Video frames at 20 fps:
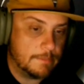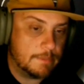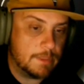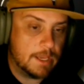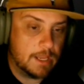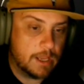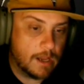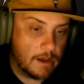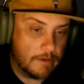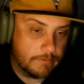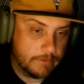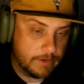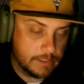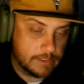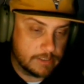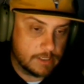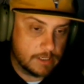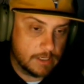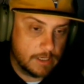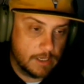that
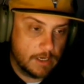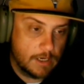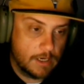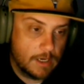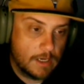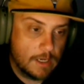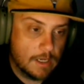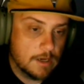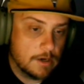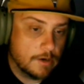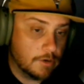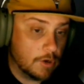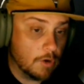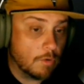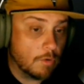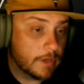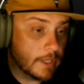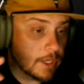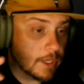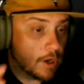confidence.
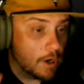Don't get